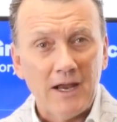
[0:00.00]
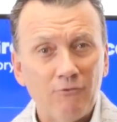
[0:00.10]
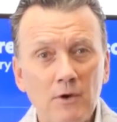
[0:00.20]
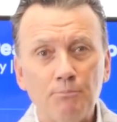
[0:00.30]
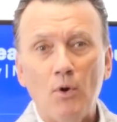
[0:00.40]

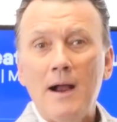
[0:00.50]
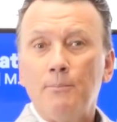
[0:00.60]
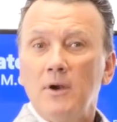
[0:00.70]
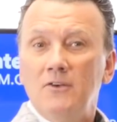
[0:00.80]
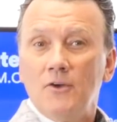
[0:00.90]
Every
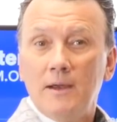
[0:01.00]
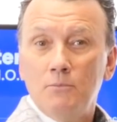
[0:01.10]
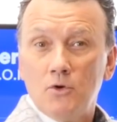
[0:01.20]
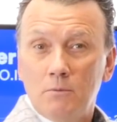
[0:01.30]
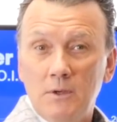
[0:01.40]
property
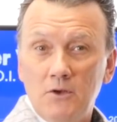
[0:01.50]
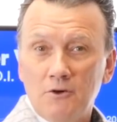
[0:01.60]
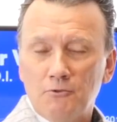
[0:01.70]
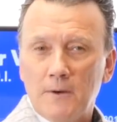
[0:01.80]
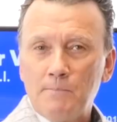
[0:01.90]
type could be
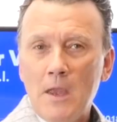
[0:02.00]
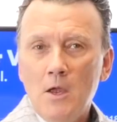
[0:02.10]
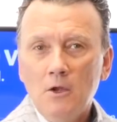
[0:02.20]
different.